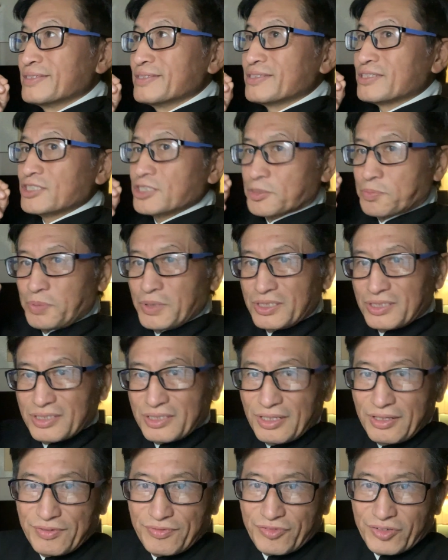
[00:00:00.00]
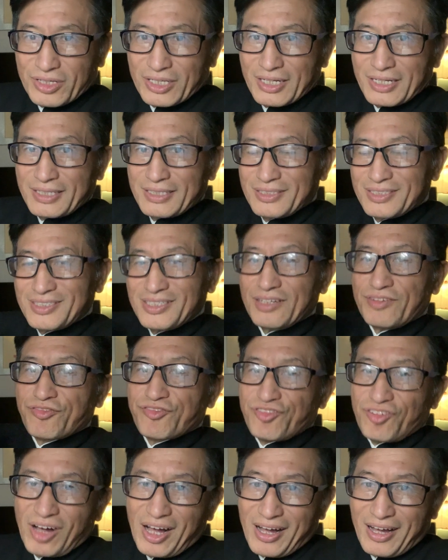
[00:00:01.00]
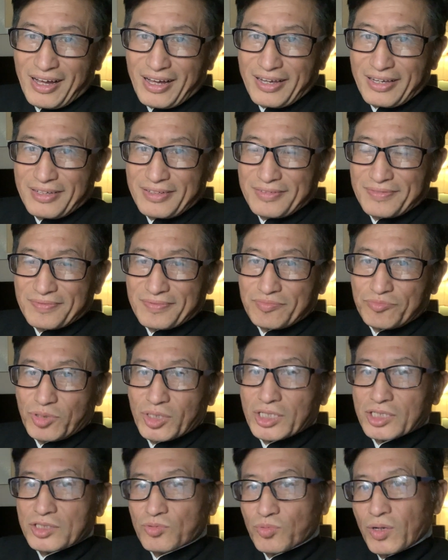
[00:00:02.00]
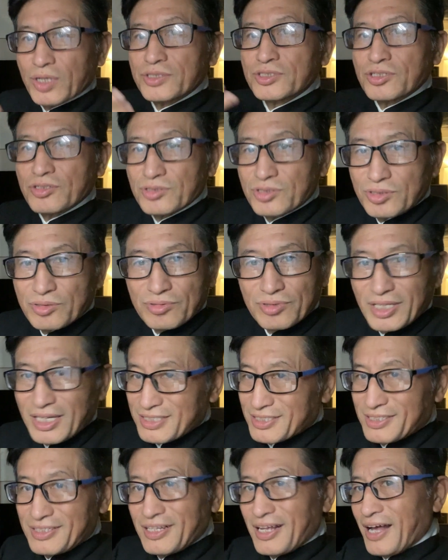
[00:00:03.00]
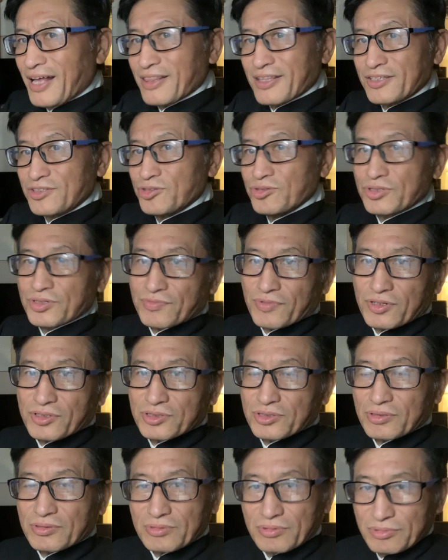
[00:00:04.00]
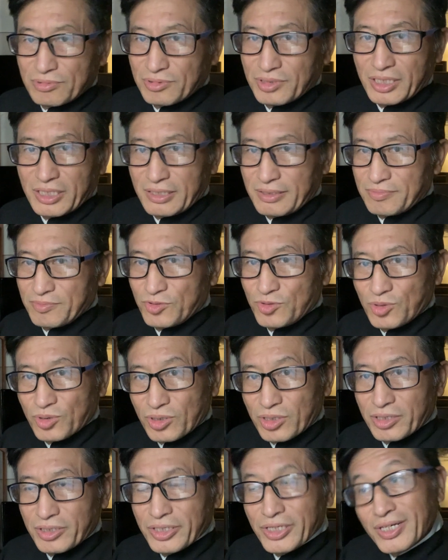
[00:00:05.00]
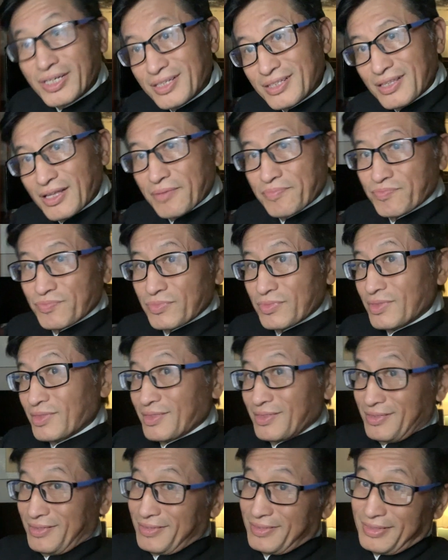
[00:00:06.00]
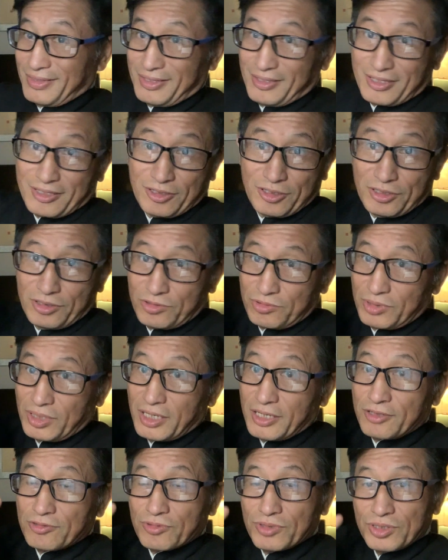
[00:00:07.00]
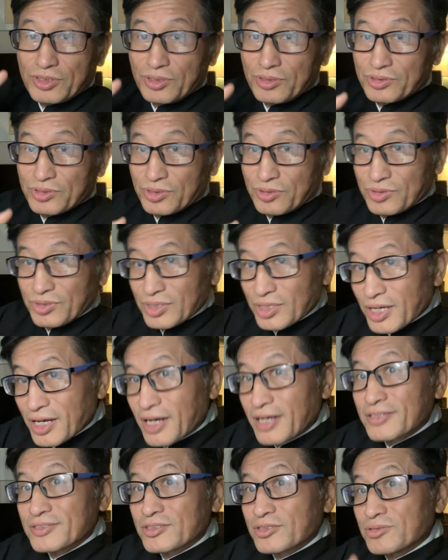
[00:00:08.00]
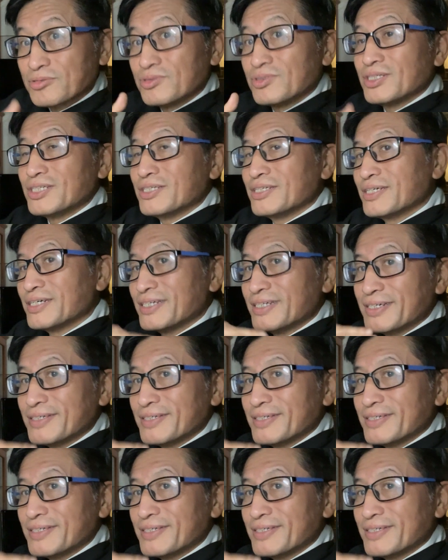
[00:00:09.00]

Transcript: specifically defined, because once you do, that's not a universal rule anymore. That could really reduce you down to the